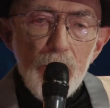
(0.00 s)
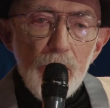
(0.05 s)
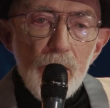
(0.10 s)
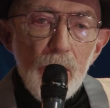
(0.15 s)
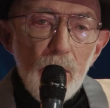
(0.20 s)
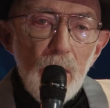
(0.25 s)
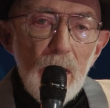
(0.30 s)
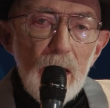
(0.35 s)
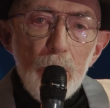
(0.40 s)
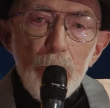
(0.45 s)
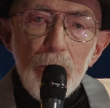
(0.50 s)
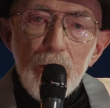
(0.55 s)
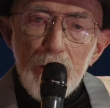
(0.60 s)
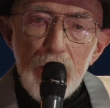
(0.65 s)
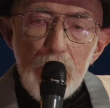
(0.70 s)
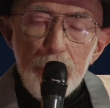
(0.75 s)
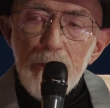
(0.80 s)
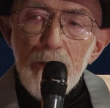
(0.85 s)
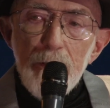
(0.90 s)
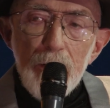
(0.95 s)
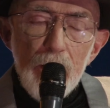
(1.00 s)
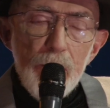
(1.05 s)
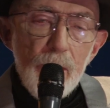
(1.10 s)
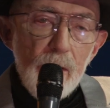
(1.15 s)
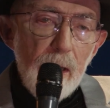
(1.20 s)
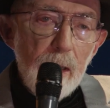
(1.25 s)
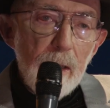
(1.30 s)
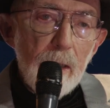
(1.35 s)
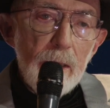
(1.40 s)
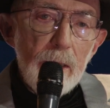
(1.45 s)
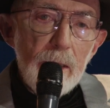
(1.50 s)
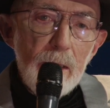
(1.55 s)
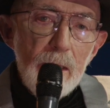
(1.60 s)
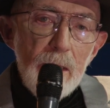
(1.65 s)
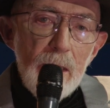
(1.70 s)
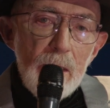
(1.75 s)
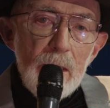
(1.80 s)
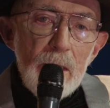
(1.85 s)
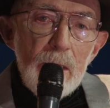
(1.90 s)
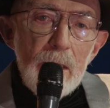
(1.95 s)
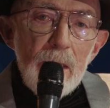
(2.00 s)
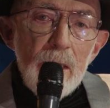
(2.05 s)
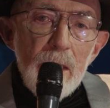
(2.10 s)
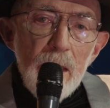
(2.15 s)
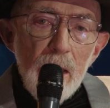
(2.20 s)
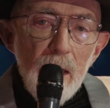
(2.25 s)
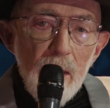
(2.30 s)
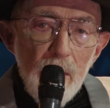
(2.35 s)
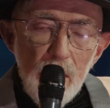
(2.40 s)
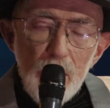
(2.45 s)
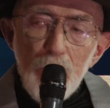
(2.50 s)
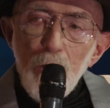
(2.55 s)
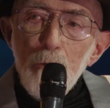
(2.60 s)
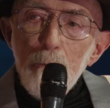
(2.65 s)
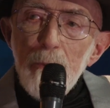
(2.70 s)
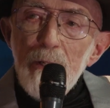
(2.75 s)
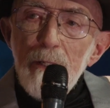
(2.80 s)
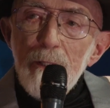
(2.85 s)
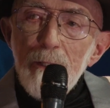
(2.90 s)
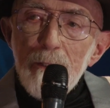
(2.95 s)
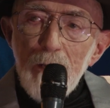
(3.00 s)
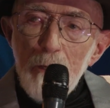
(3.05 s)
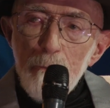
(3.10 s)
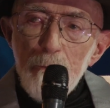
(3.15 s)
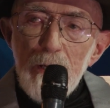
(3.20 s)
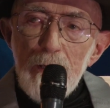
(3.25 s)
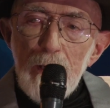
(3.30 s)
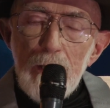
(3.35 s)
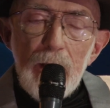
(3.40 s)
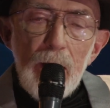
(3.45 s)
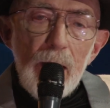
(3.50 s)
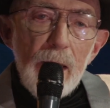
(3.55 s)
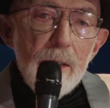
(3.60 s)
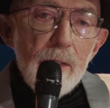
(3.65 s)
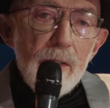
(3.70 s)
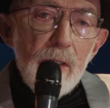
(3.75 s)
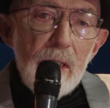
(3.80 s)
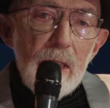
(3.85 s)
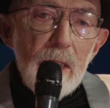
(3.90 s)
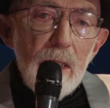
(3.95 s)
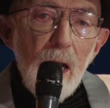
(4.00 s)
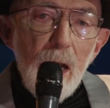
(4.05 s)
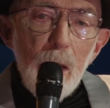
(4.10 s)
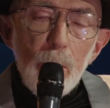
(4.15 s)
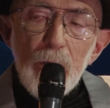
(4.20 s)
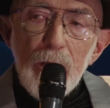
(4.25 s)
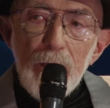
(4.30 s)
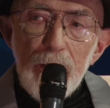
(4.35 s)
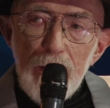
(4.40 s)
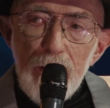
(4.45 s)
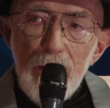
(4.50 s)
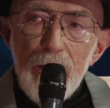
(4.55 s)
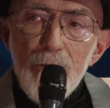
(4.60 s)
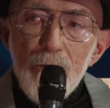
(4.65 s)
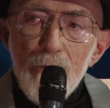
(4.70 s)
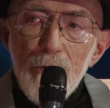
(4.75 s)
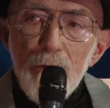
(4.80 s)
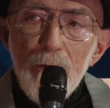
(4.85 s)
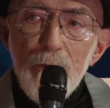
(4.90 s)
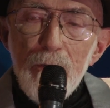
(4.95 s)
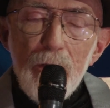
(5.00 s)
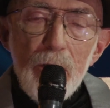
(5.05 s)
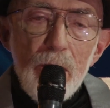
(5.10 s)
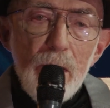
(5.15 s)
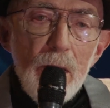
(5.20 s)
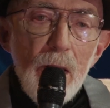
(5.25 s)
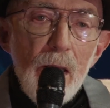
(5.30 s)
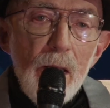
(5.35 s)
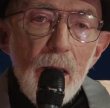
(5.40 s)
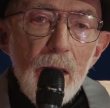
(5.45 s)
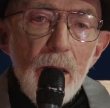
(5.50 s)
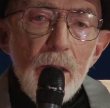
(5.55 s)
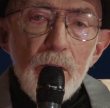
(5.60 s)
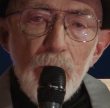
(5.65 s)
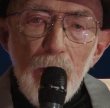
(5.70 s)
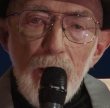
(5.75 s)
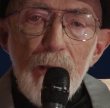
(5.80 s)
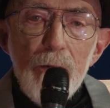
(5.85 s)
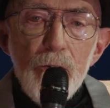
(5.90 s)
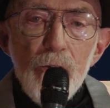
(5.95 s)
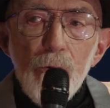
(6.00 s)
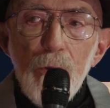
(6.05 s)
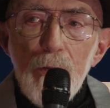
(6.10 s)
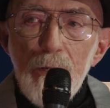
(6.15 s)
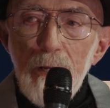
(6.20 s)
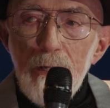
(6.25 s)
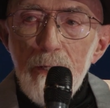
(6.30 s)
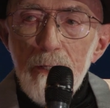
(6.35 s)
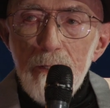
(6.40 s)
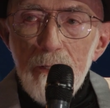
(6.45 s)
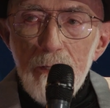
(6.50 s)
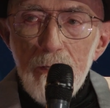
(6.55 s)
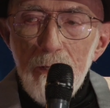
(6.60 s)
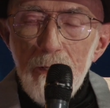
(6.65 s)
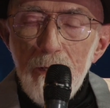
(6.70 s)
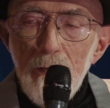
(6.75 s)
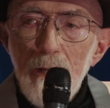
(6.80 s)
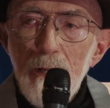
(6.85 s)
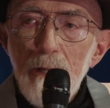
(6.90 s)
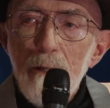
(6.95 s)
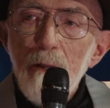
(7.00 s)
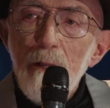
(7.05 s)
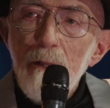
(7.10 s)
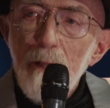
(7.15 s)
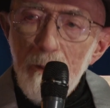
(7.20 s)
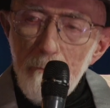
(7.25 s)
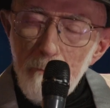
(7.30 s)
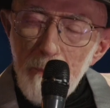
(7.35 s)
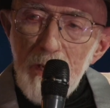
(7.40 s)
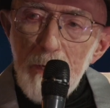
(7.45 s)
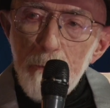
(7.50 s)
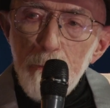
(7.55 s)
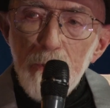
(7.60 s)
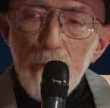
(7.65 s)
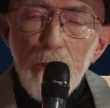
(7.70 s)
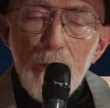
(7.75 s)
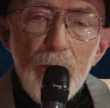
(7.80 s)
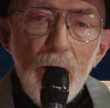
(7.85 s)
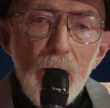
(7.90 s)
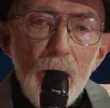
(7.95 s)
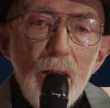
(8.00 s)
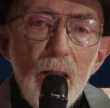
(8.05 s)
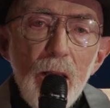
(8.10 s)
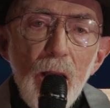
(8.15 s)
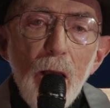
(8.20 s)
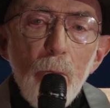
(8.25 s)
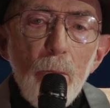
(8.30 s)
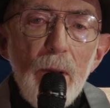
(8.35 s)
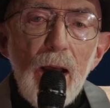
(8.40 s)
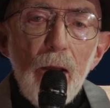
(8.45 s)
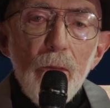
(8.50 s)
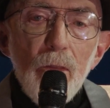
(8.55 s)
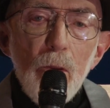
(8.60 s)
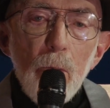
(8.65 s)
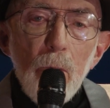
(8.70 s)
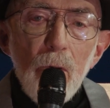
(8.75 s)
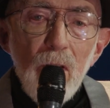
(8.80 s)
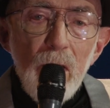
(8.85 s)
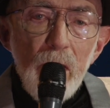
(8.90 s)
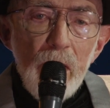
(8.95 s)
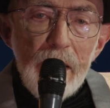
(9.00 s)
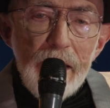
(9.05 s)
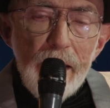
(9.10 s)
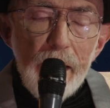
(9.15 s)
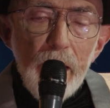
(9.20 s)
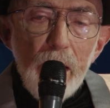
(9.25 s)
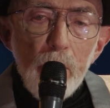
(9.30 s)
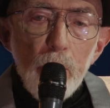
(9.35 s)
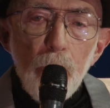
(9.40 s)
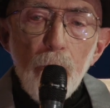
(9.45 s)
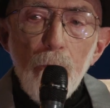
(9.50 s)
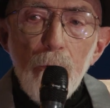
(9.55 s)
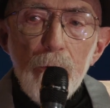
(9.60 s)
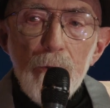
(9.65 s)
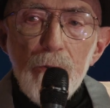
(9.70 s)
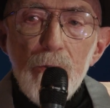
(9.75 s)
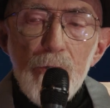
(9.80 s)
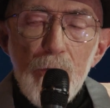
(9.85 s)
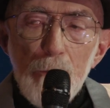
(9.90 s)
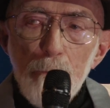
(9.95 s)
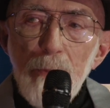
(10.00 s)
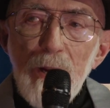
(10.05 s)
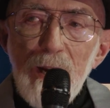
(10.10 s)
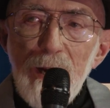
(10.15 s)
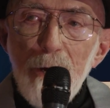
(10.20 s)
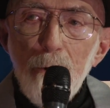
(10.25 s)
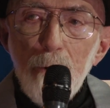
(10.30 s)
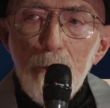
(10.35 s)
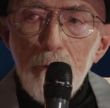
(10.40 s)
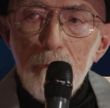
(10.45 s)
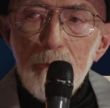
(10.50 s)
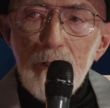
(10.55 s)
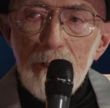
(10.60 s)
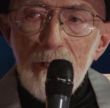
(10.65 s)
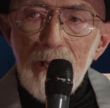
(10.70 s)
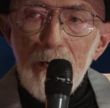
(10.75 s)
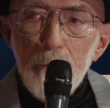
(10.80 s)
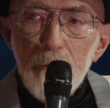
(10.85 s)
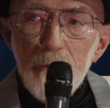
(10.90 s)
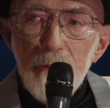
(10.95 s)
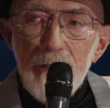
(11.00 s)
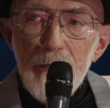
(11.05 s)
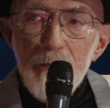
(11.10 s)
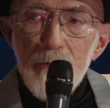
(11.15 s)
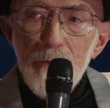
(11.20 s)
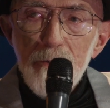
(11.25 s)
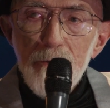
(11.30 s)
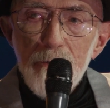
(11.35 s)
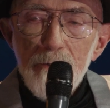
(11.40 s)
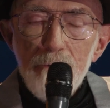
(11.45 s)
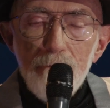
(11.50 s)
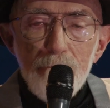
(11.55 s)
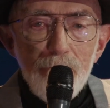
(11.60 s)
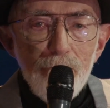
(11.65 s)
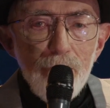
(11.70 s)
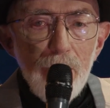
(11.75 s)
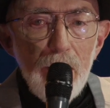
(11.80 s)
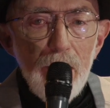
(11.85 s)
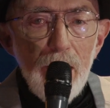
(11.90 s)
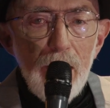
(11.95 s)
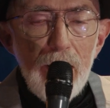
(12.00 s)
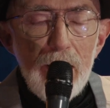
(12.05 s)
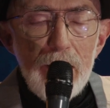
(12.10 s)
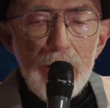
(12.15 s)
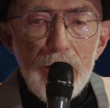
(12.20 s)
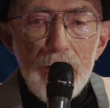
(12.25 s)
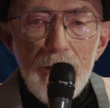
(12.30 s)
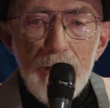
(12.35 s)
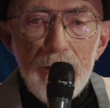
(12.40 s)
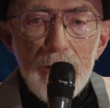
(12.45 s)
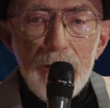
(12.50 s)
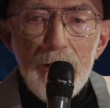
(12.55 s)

and so I believe in this era the Nobel Committee has the obligation to educate people about the importance and power of collaborations. And